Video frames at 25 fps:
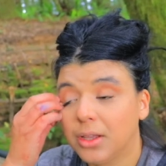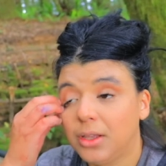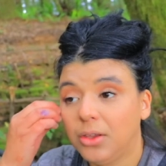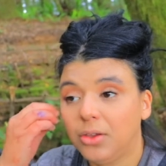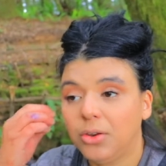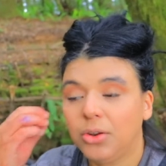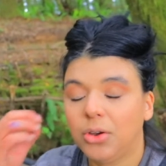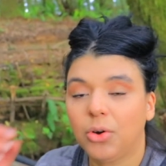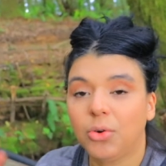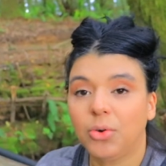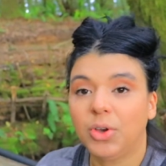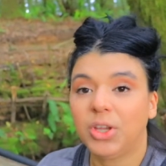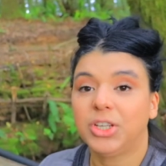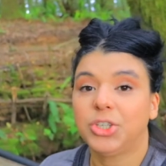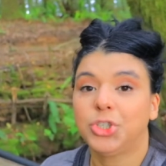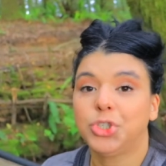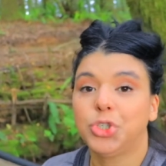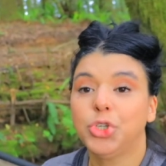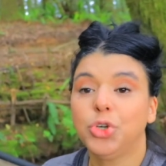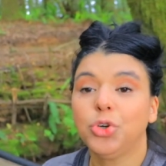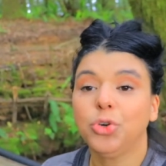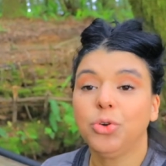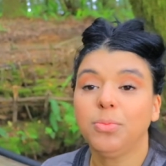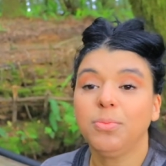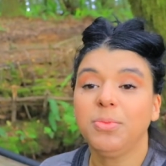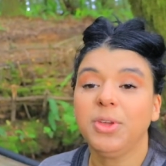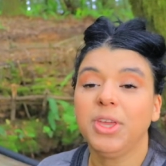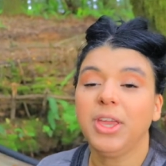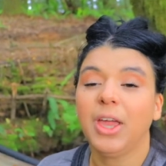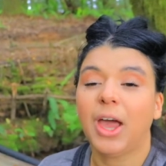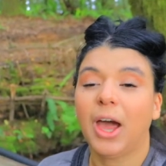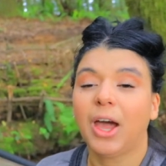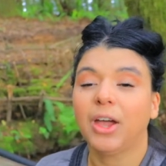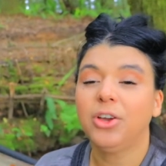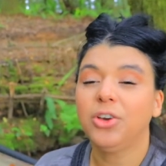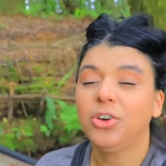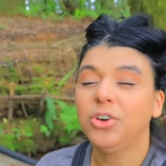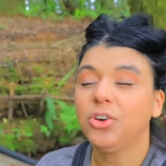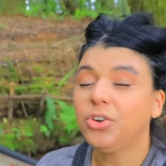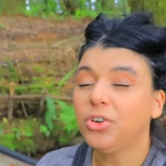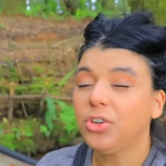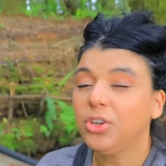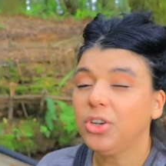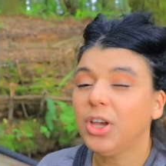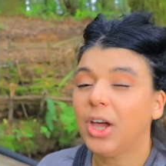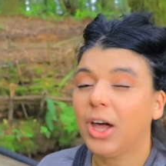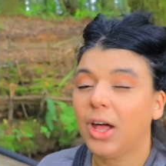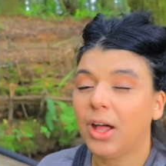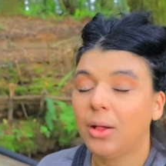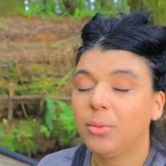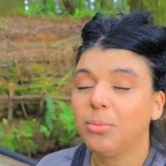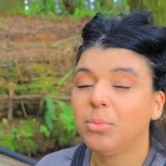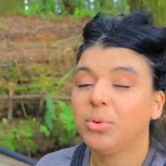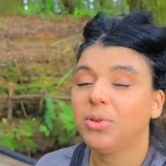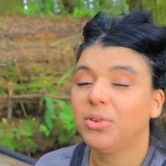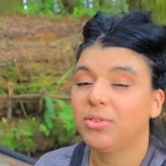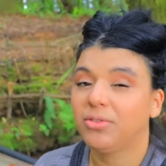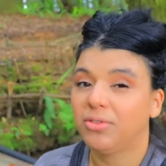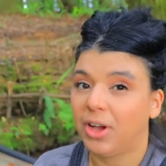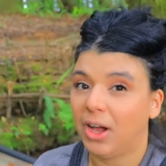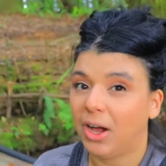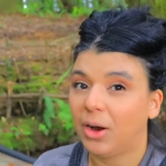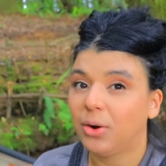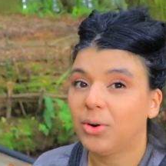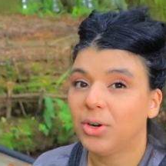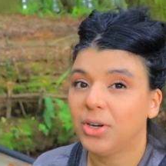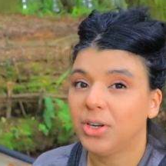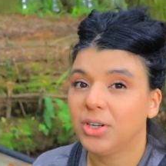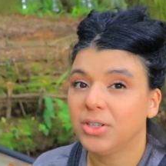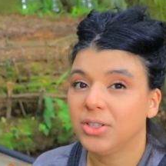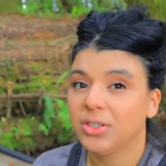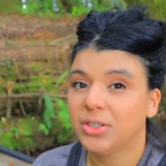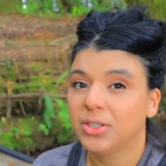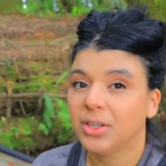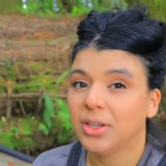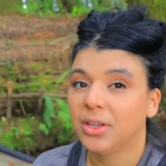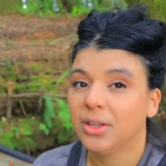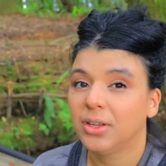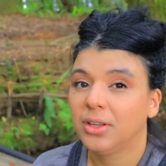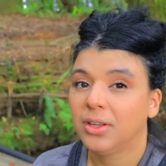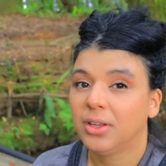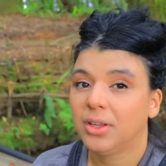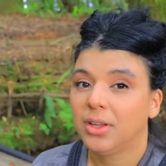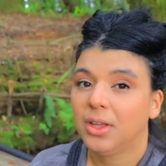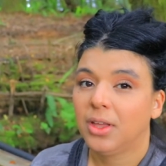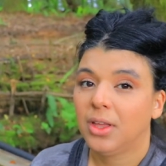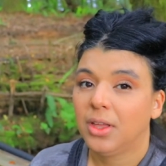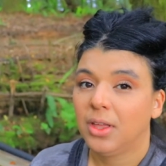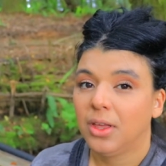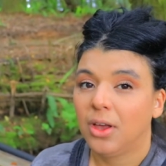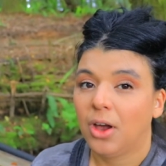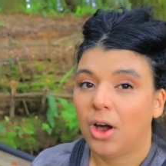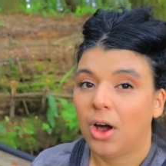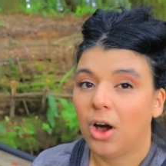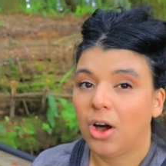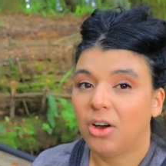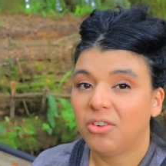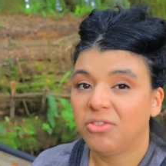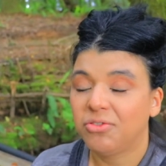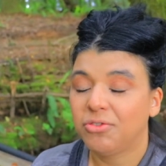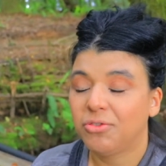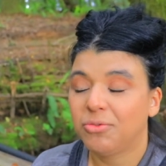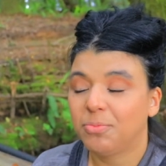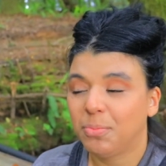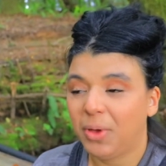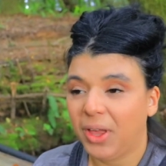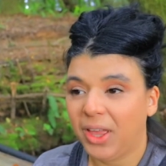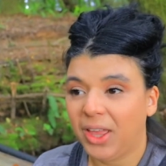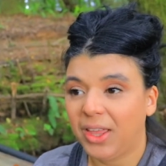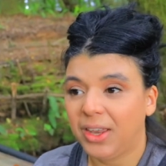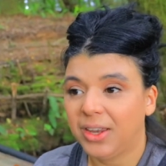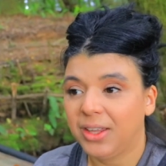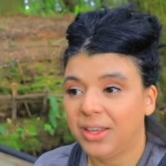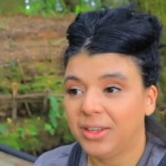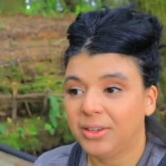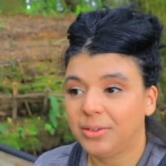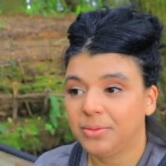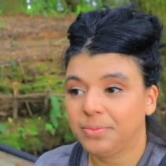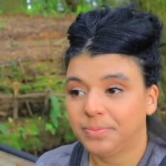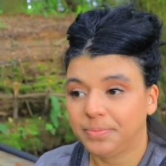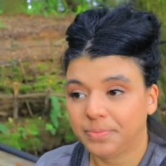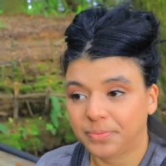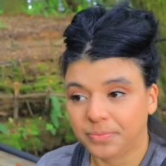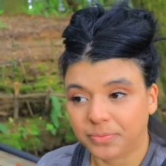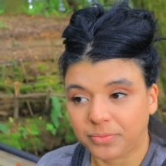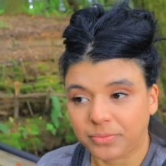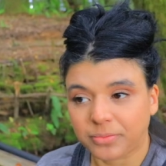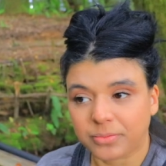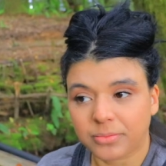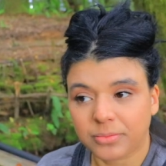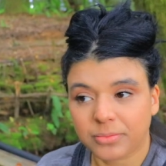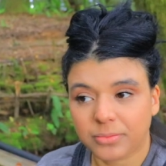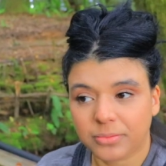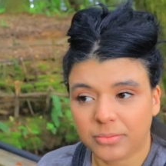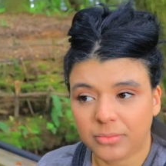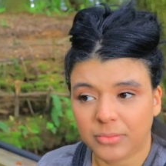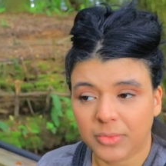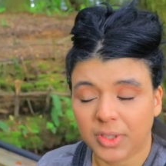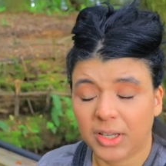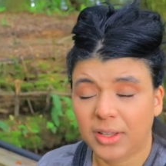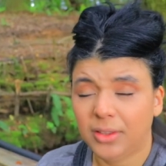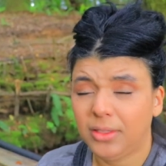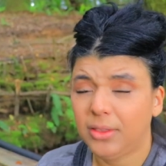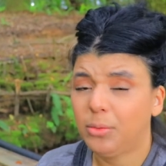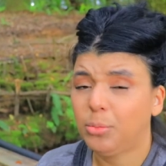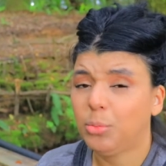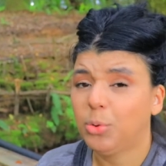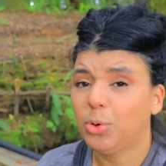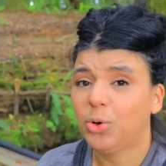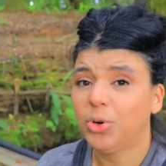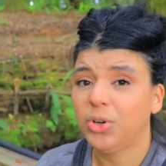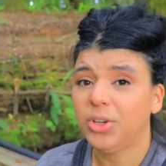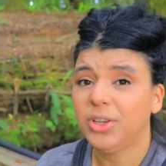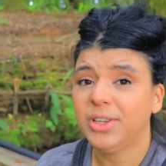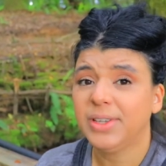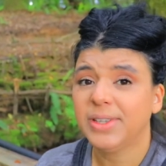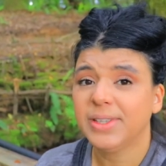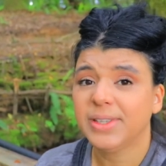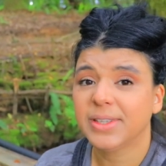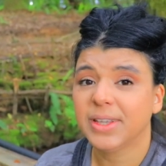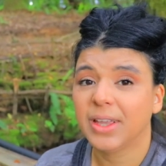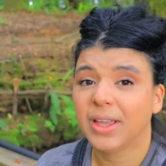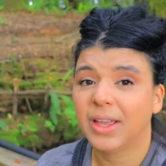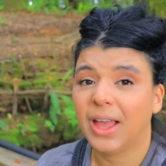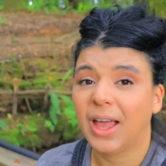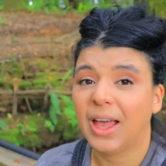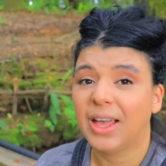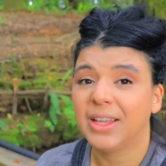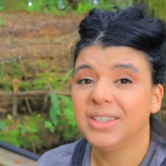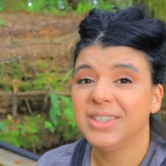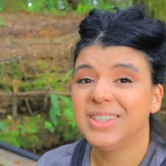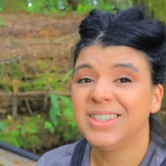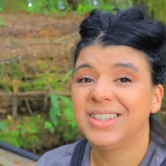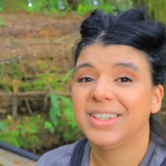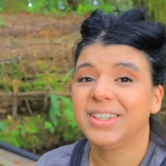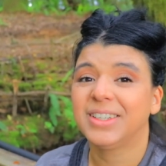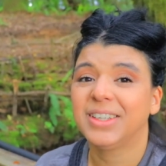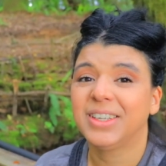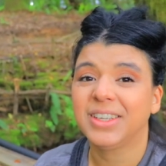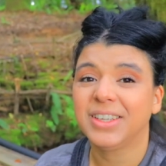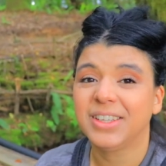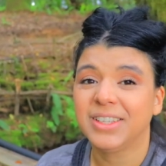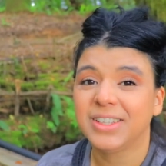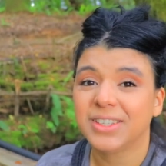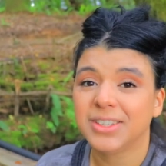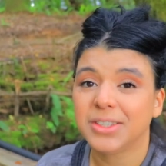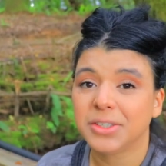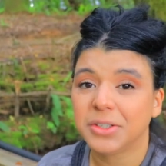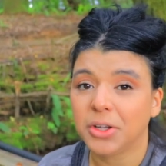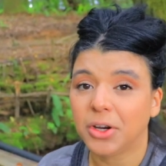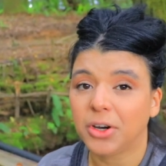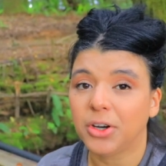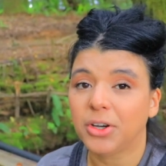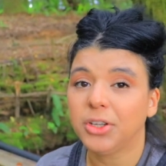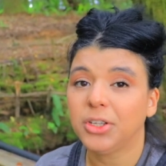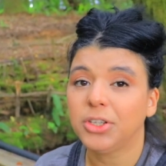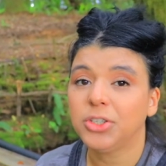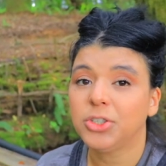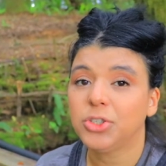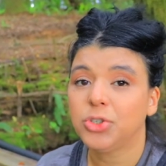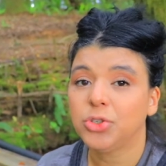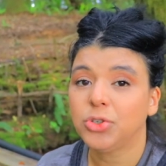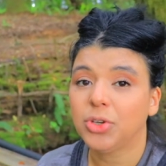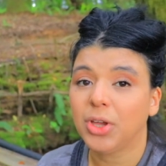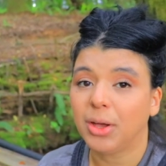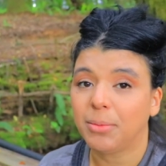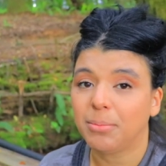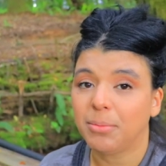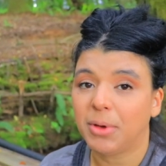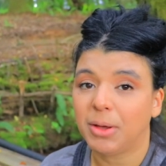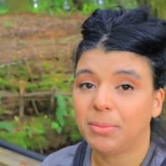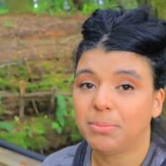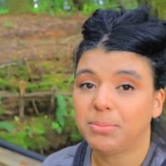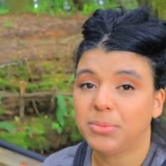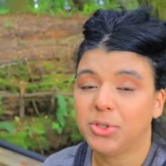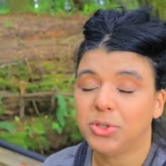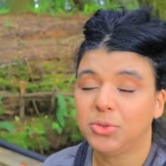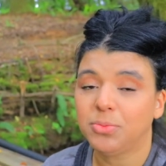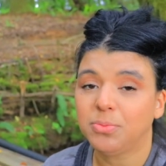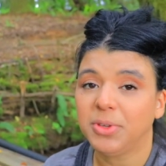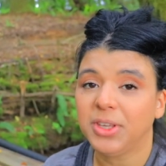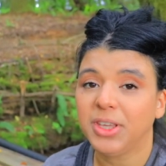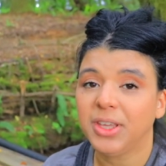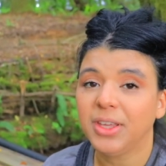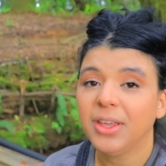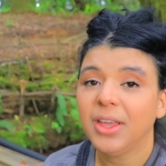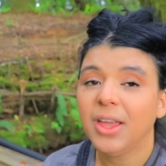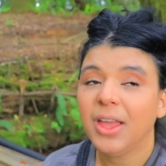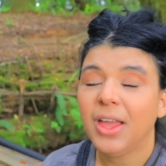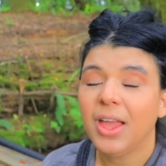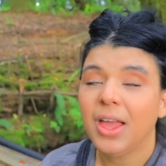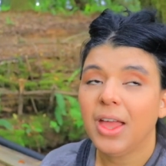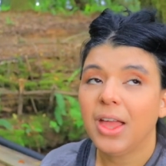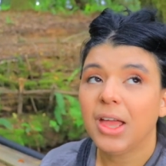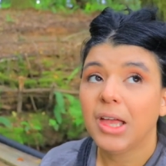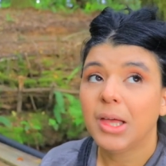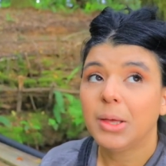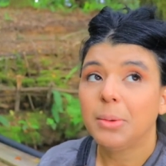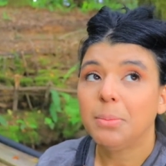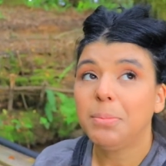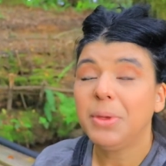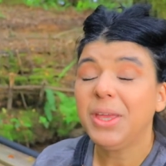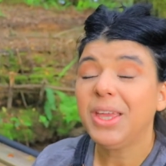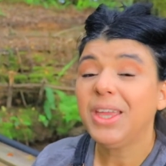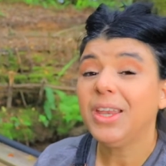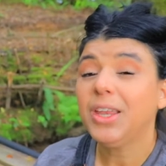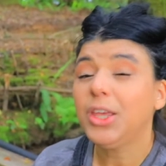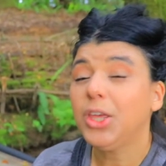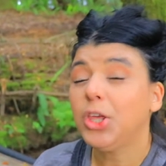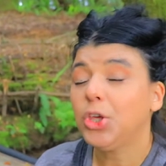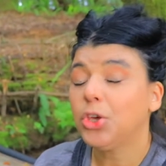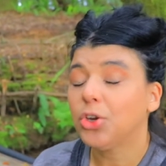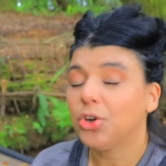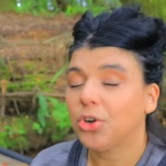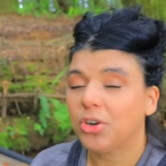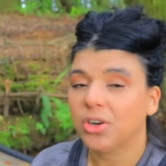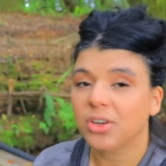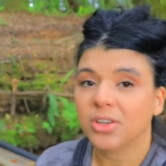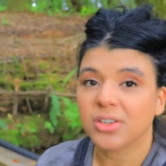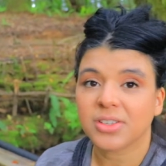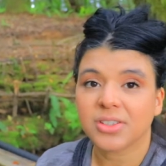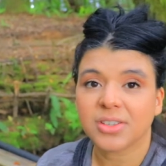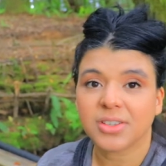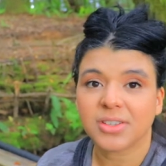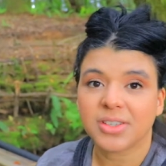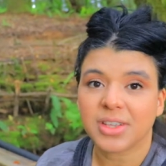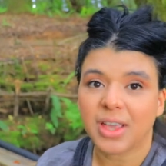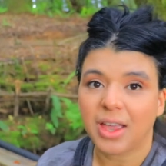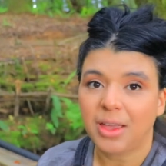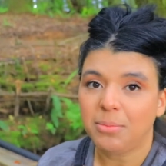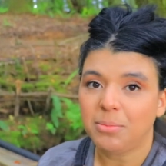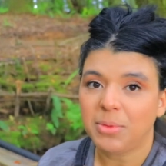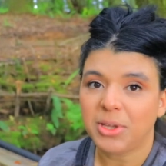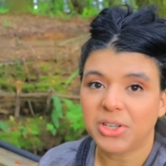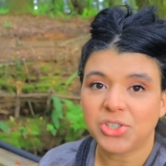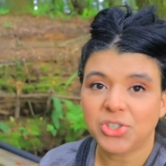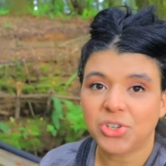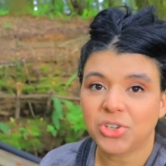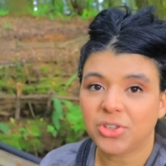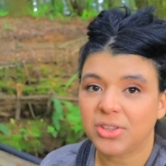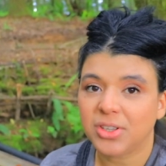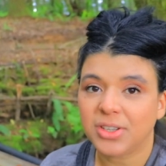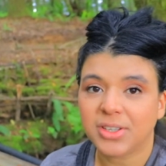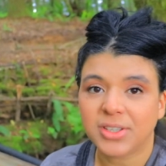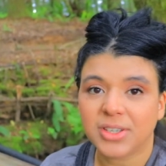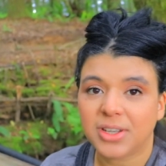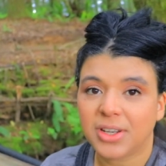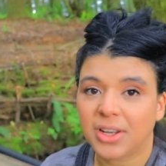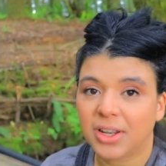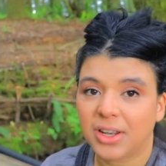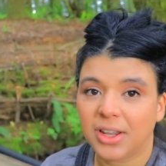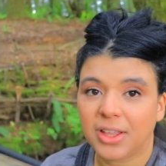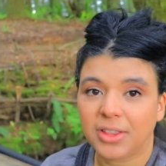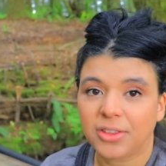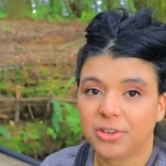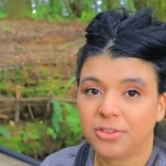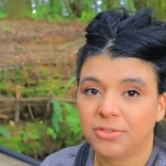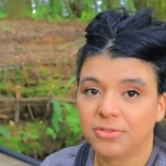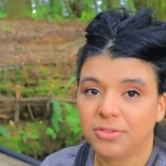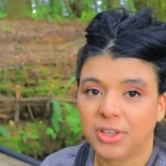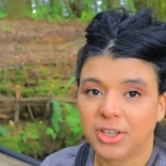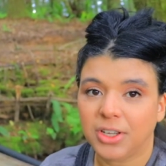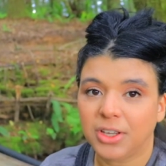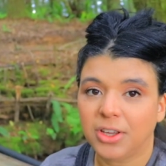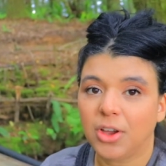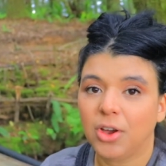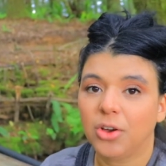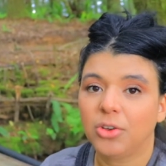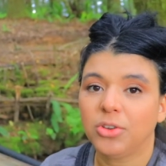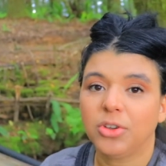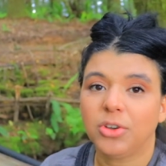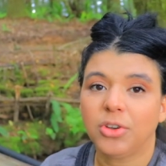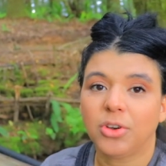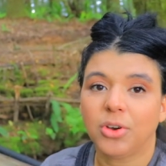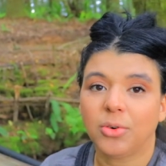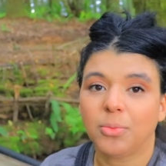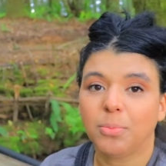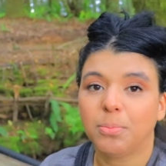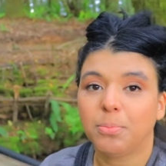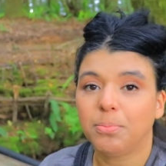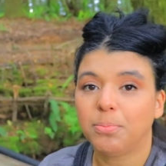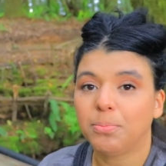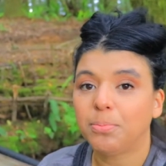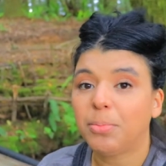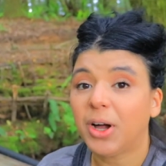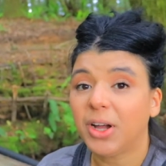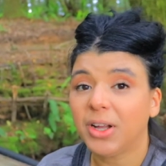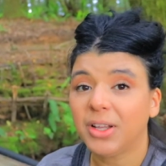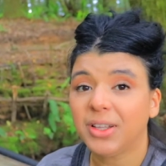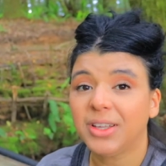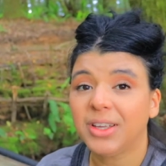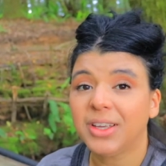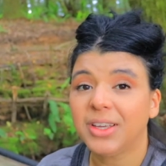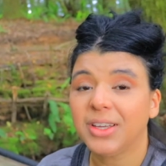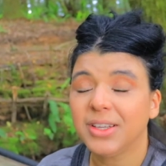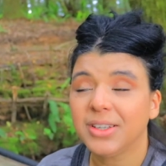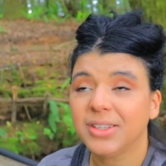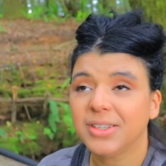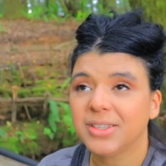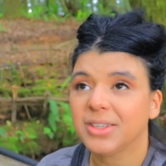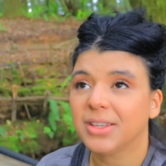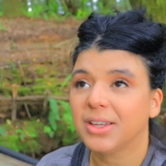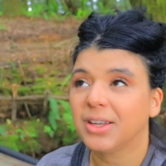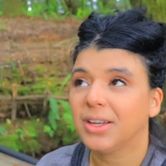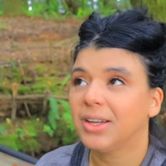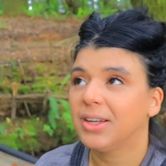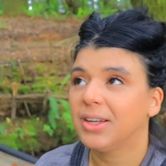you know it took me a good couple of hours of petting the boys until he started to come up to me being curious because I mentioned this in another video you know bucklings